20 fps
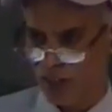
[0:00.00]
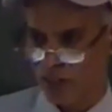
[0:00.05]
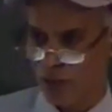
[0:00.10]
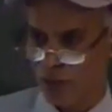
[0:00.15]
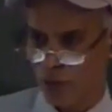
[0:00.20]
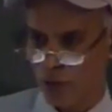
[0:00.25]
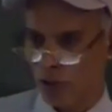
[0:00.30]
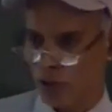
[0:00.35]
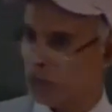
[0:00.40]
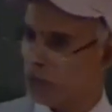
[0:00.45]
is
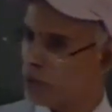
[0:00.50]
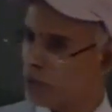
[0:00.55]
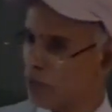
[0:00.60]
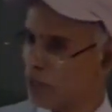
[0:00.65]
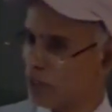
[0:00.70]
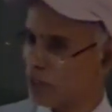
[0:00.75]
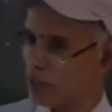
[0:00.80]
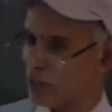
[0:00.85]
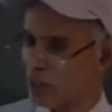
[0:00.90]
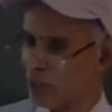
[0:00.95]
going to be
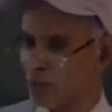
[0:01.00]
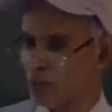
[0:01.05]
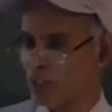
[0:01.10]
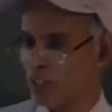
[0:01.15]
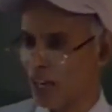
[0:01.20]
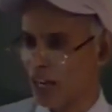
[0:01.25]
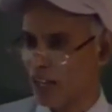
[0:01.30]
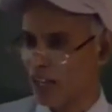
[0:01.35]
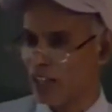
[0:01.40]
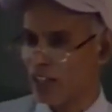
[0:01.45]
function of
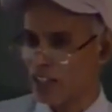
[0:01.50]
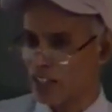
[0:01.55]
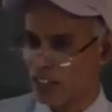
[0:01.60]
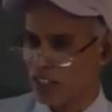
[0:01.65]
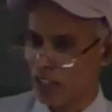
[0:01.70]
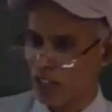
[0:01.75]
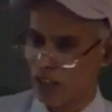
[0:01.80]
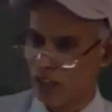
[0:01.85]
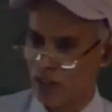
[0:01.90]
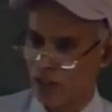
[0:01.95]
xi and
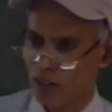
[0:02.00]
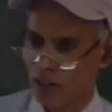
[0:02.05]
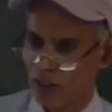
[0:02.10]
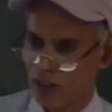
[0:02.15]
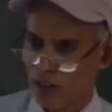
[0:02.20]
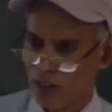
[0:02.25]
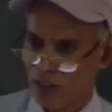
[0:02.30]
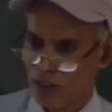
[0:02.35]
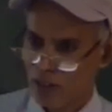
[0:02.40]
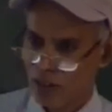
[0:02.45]
eta.
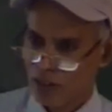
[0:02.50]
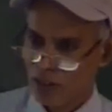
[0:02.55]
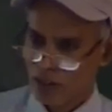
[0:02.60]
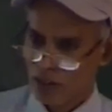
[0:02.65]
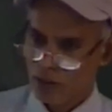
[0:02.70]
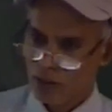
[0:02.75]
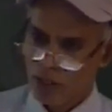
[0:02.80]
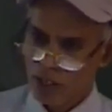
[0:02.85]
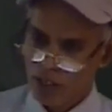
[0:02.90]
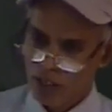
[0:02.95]

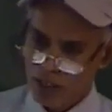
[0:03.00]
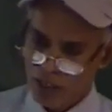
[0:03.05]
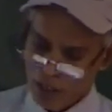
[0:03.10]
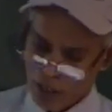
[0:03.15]
Okay,